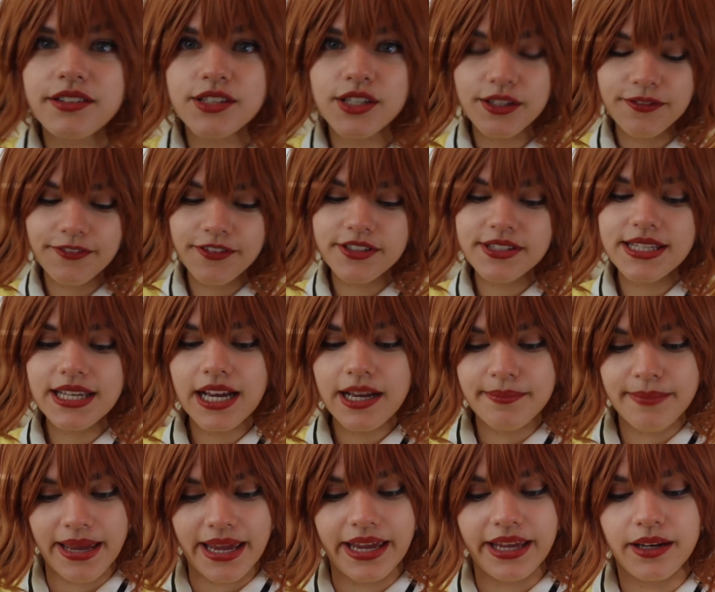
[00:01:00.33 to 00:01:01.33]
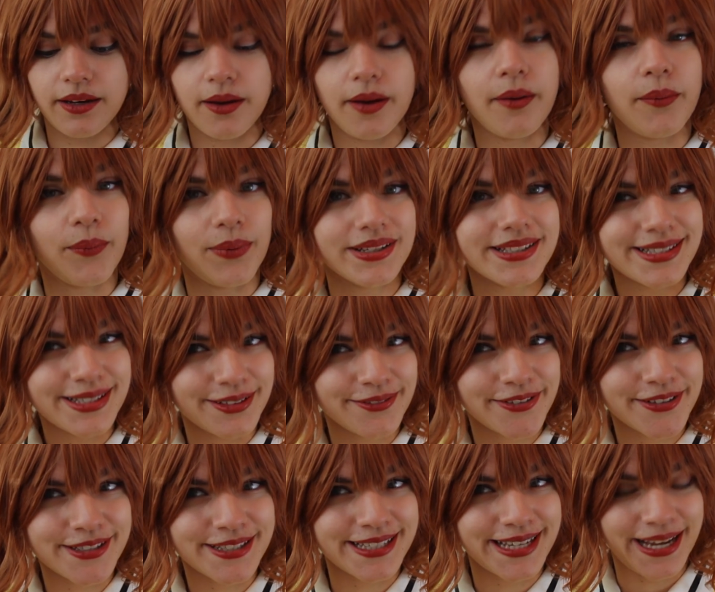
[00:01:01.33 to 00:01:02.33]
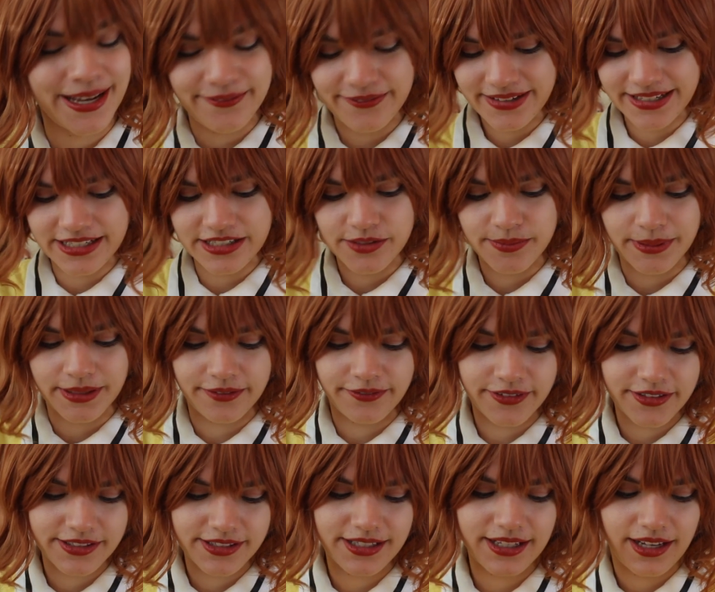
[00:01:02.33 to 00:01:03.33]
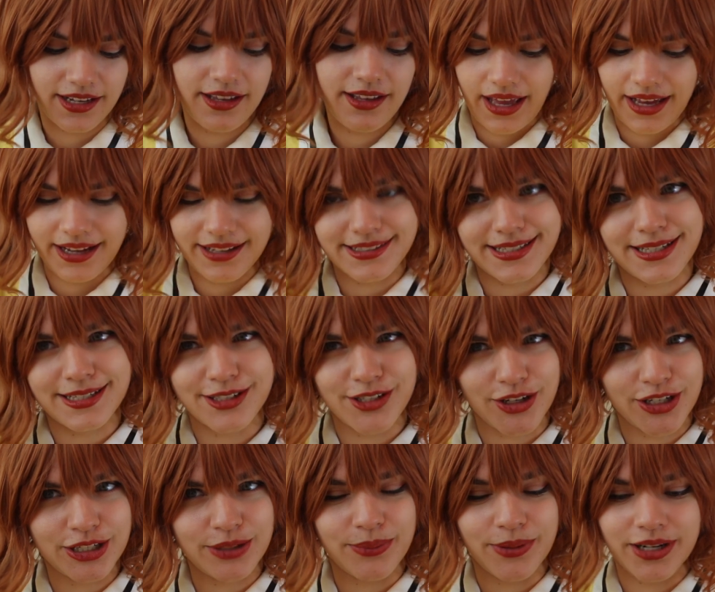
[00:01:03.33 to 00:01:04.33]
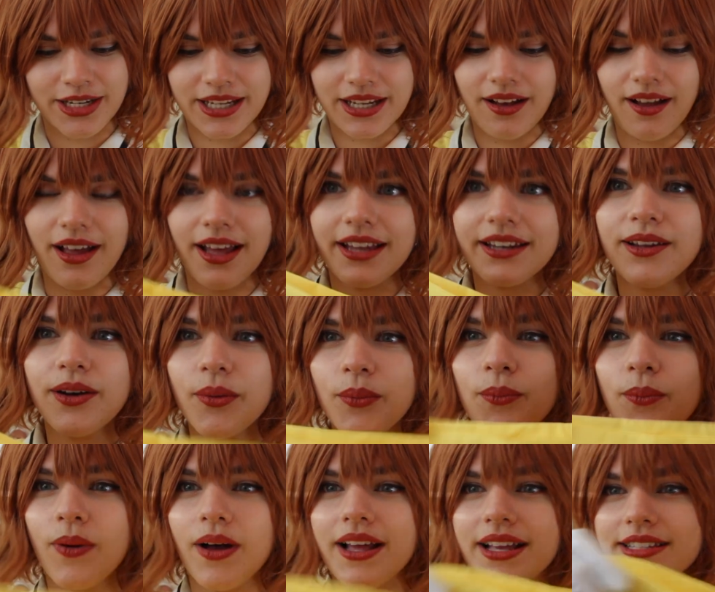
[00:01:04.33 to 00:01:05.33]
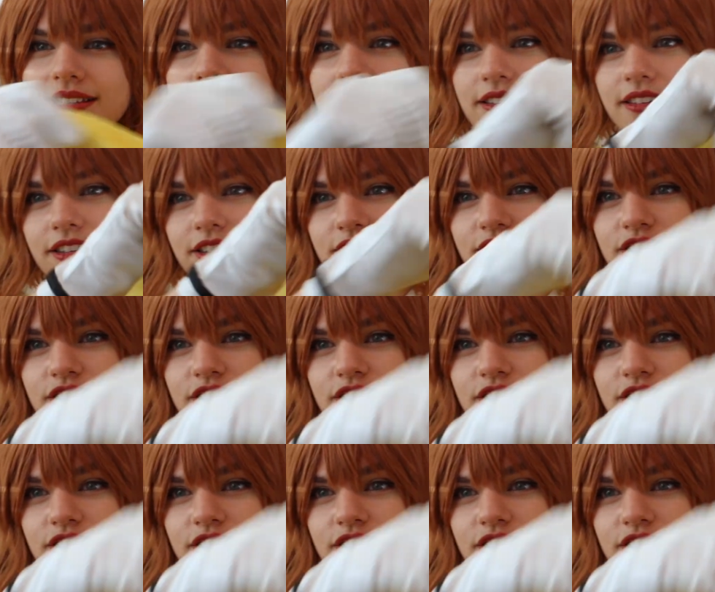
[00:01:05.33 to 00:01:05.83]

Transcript: So the first thing I made wasn't the first thing I finished, but the first thing I guess I started working on was the